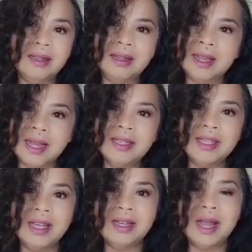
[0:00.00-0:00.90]
like I
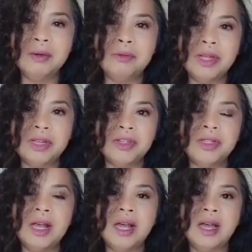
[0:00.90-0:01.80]
said, I wish
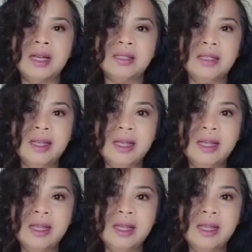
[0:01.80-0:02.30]
that